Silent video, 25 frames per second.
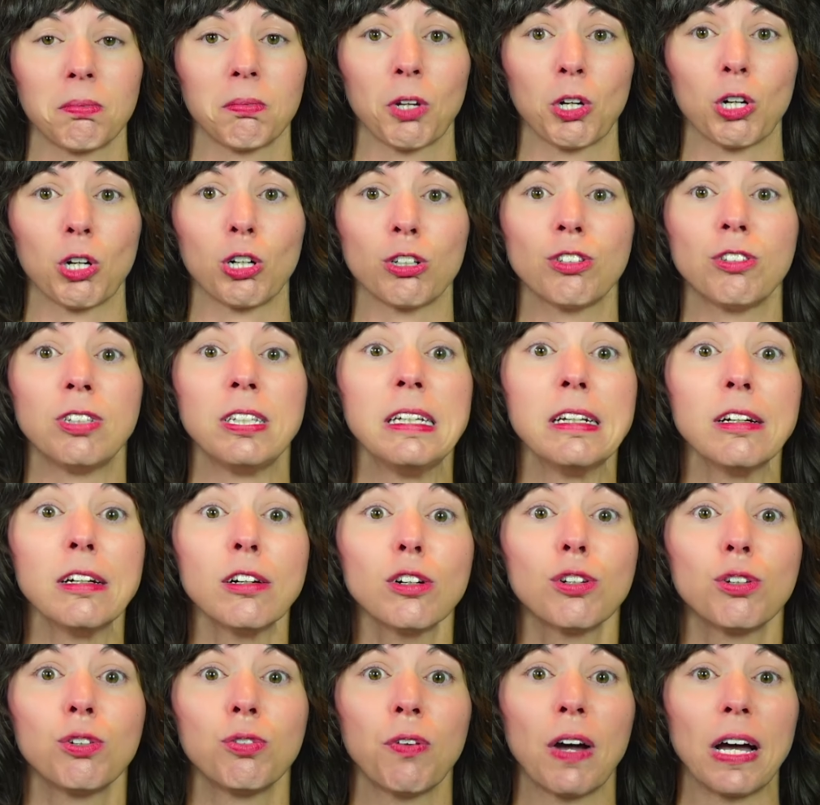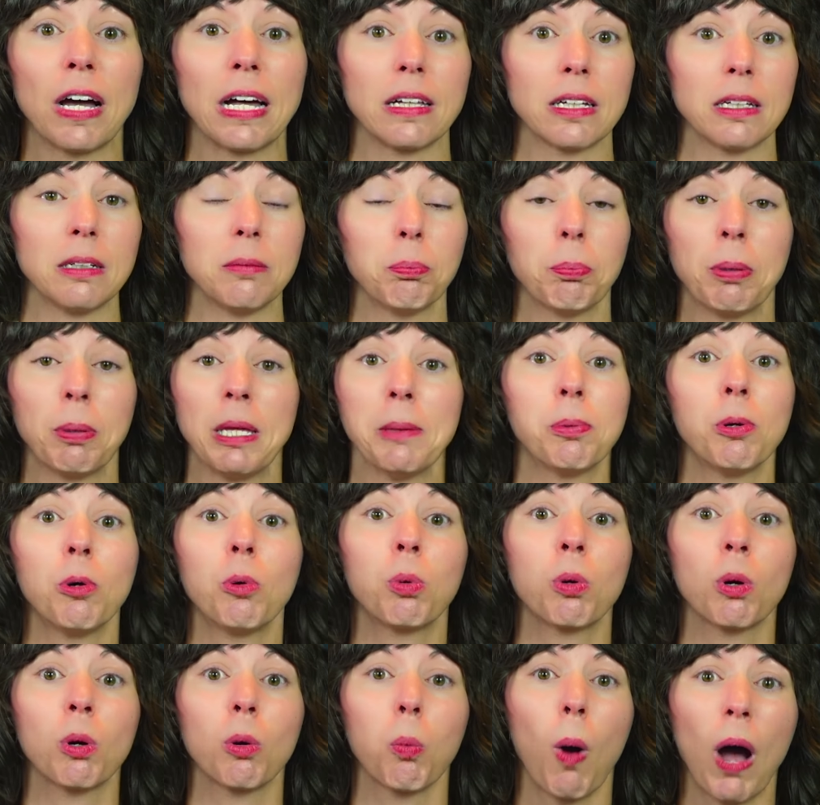Her tears fell and people
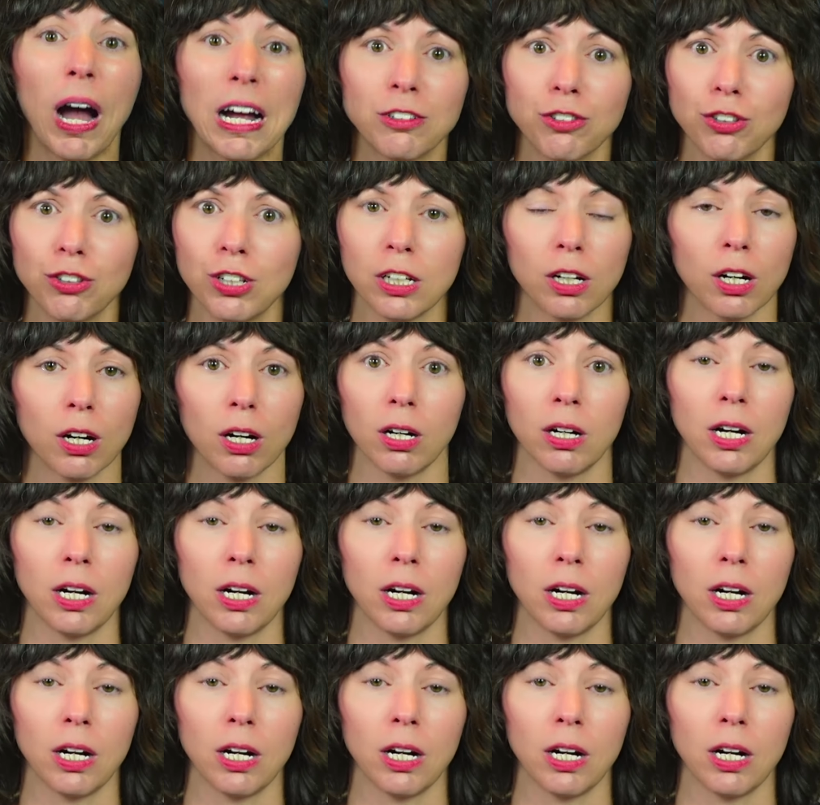were watching her,